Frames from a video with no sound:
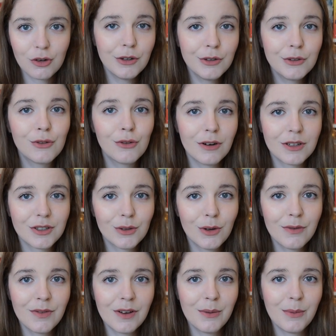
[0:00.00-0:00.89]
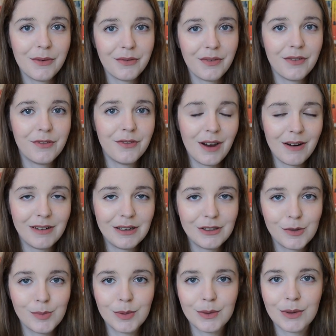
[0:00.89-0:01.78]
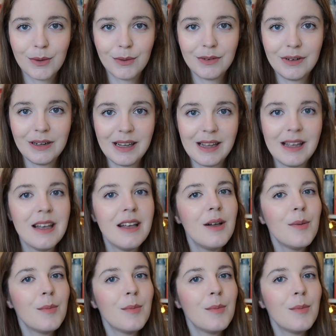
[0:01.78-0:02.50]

could cross over with Fairyloot book only,